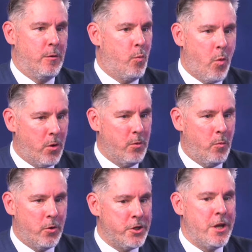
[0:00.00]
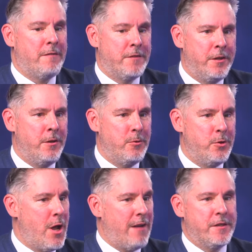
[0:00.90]
What do you have to do? Well,
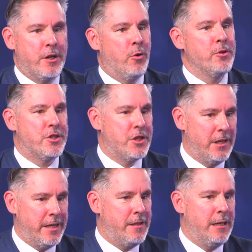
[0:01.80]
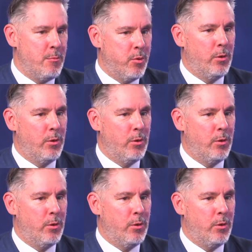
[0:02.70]
you have to constantly, the liberal